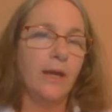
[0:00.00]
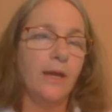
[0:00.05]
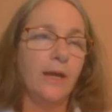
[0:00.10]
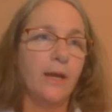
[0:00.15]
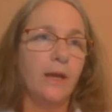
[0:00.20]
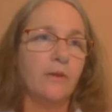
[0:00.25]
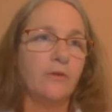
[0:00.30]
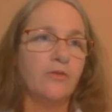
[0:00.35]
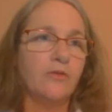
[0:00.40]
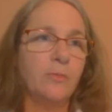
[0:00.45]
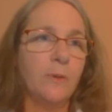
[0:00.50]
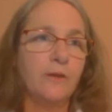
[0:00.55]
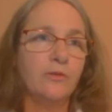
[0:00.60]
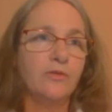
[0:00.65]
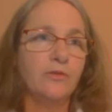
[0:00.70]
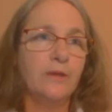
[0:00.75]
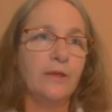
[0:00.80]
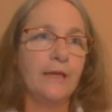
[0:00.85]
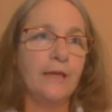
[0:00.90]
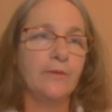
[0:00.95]

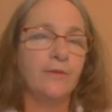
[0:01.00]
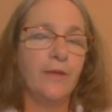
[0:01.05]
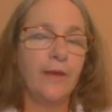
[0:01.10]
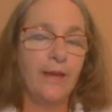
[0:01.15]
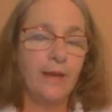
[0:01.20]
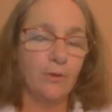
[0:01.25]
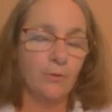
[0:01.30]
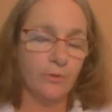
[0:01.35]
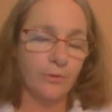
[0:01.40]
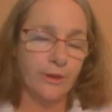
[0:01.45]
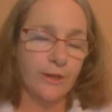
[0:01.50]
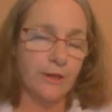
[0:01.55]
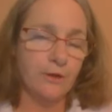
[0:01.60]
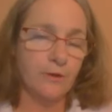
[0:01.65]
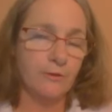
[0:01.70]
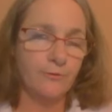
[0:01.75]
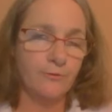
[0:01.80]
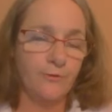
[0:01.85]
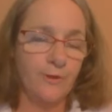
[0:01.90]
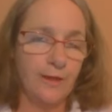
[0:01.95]
especially in the
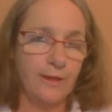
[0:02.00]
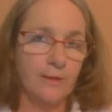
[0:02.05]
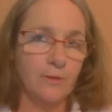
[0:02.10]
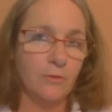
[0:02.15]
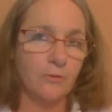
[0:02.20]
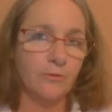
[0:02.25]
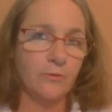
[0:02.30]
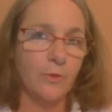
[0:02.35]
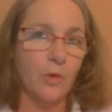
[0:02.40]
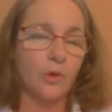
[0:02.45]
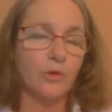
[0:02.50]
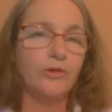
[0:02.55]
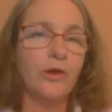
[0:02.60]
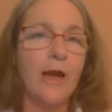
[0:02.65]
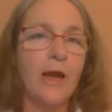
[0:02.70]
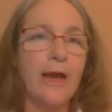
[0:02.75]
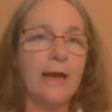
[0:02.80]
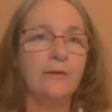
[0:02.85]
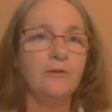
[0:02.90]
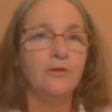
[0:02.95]
healthcare fields or
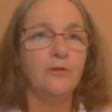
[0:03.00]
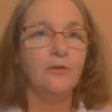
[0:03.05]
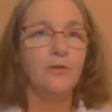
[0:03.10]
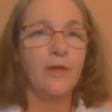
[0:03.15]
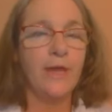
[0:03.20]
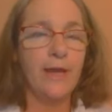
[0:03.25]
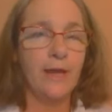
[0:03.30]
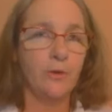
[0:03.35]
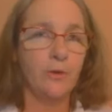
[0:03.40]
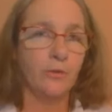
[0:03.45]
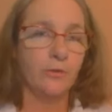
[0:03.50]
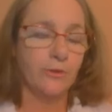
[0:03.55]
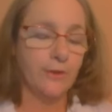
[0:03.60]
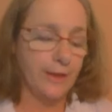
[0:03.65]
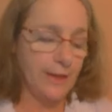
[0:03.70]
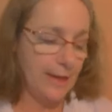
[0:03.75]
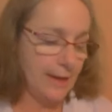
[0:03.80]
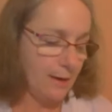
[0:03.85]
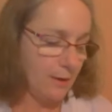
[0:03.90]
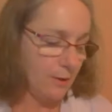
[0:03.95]
tied to the
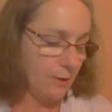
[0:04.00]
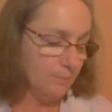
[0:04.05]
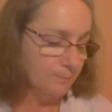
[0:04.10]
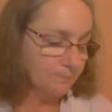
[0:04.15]
healthcare,